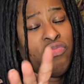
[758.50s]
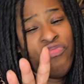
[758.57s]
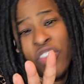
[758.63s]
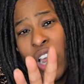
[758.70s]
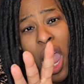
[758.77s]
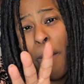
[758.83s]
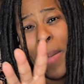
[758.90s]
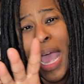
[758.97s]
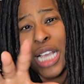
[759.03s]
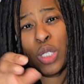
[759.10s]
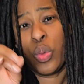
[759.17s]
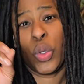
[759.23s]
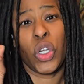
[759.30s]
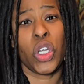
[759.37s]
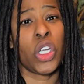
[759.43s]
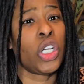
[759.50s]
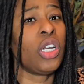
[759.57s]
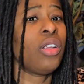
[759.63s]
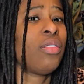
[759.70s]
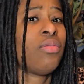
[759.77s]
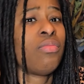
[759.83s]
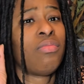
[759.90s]
forgot
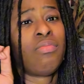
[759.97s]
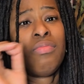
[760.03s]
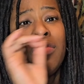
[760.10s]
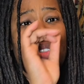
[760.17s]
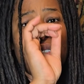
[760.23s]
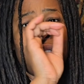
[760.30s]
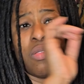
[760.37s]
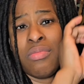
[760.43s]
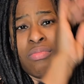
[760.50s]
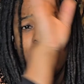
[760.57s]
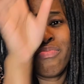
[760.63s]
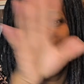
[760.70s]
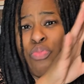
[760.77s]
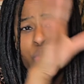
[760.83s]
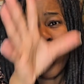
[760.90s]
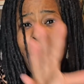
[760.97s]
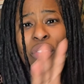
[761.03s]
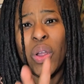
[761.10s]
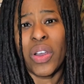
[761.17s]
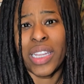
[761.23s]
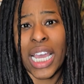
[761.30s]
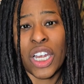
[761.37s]
password, whatever,
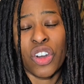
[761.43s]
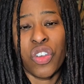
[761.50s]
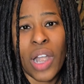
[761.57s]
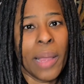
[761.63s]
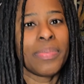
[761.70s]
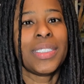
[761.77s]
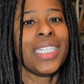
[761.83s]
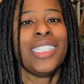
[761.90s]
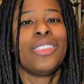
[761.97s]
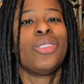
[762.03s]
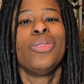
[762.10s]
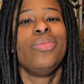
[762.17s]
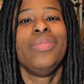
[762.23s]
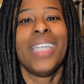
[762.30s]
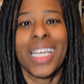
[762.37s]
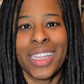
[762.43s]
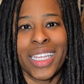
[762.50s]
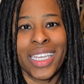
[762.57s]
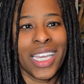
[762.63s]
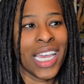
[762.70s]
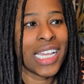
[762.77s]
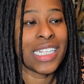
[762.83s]
all that crap didn't do
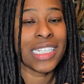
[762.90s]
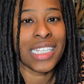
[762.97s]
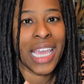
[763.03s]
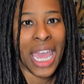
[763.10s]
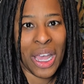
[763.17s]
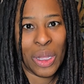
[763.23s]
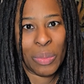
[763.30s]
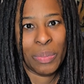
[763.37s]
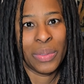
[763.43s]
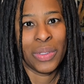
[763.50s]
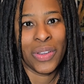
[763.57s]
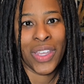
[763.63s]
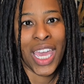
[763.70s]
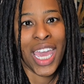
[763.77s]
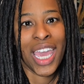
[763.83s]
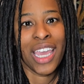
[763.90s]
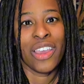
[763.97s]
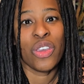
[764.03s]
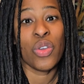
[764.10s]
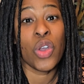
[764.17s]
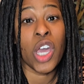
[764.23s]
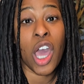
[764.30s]
nothing. It doesn't help, okay?
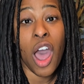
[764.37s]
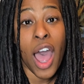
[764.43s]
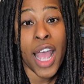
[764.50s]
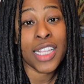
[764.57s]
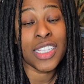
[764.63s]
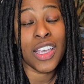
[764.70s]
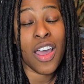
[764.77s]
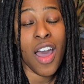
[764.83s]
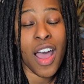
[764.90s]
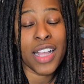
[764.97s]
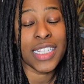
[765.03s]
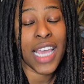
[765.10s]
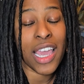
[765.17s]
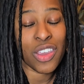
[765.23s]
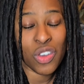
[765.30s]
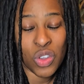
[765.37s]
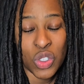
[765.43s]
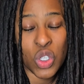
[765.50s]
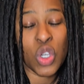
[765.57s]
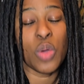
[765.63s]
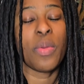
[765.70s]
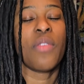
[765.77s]
You got to contact
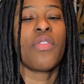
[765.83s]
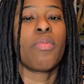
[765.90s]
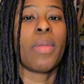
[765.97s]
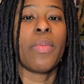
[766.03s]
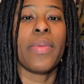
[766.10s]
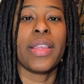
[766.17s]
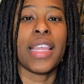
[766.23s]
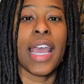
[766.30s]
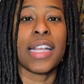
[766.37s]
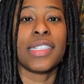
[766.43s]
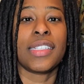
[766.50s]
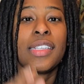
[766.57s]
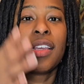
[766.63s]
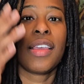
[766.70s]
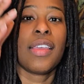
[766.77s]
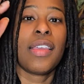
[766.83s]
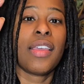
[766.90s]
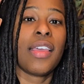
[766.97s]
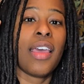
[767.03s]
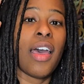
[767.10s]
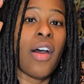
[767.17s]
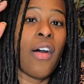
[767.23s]
YouTube and remember that's
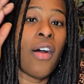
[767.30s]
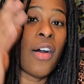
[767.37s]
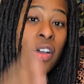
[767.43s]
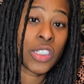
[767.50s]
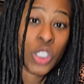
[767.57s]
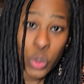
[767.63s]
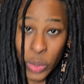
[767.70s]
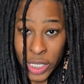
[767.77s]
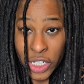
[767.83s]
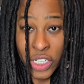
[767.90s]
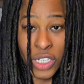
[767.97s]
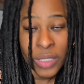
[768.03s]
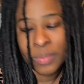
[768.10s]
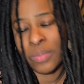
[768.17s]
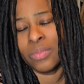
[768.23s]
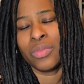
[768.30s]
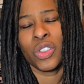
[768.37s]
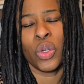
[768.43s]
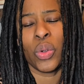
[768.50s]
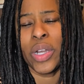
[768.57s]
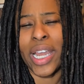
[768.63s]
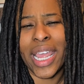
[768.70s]
on Twitter
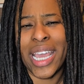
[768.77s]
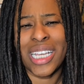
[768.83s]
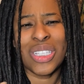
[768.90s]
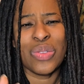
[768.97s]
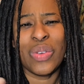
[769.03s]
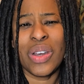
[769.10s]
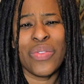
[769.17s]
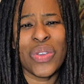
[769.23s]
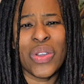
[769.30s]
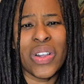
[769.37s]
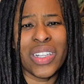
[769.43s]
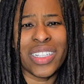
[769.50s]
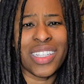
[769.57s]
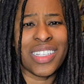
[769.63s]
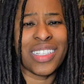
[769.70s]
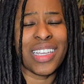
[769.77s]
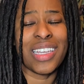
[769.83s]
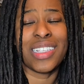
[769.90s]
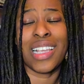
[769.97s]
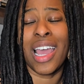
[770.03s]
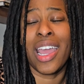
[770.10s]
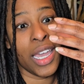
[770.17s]
or X, whatever you call it these
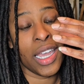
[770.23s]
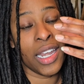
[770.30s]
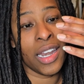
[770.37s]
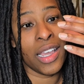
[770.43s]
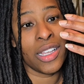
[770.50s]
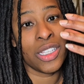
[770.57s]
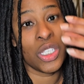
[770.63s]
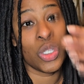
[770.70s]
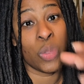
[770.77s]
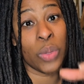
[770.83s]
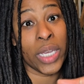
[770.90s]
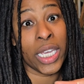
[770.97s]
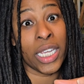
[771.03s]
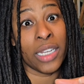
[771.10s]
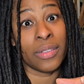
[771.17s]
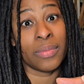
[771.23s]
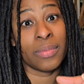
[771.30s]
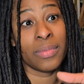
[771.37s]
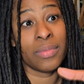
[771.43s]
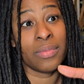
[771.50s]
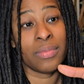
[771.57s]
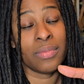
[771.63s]
days, and tweet
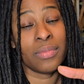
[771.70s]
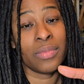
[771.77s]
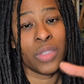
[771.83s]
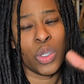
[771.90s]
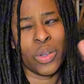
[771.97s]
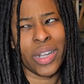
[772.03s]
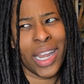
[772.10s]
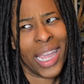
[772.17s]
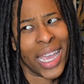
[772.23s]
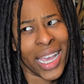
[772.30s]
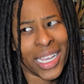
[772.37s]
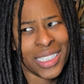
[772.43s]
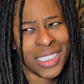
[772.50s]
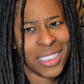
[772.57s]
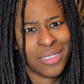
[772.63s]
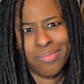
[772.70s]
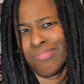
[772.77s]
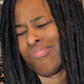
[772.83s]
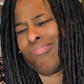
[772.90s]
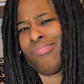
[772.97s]
or X